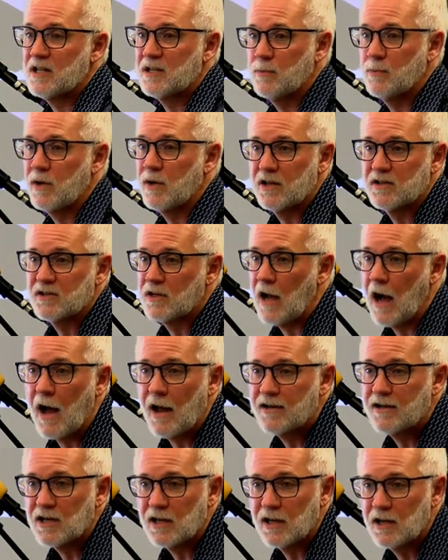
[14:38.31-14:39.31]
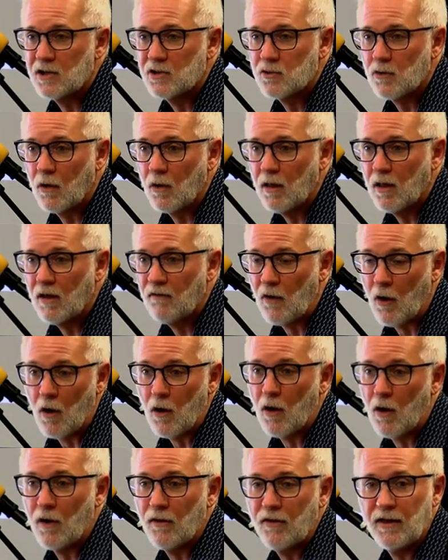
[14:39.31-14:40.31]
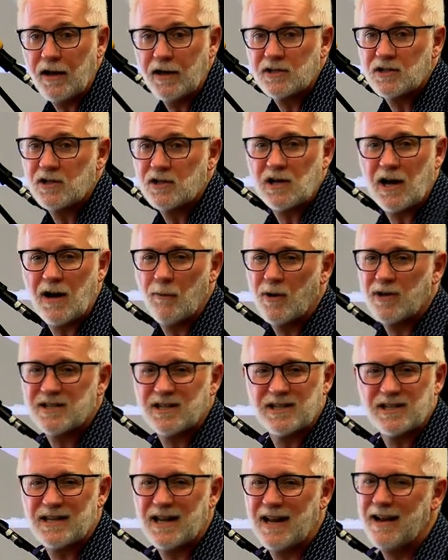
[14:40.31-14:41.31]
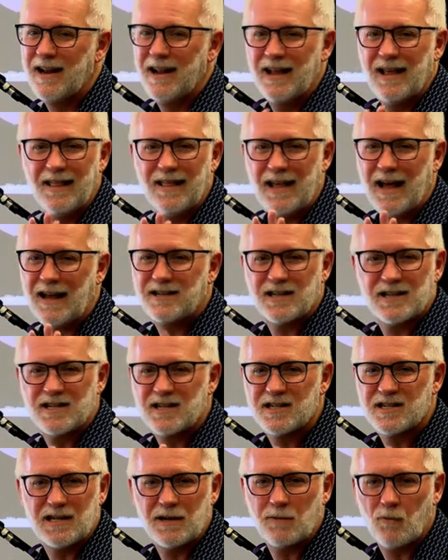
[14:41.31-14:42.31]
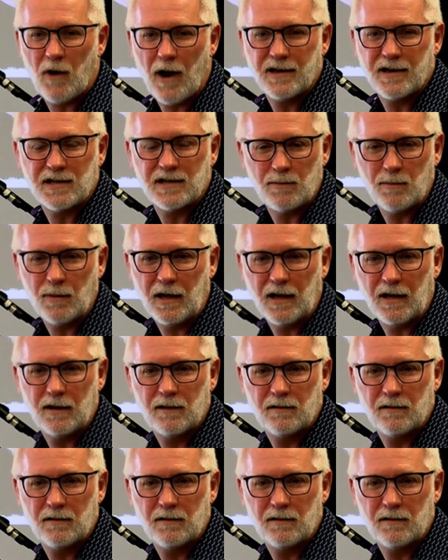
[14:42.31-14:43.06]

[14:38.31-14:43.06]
It's because God's in control of all things. And John Wesley said, that doesn't seem right to me.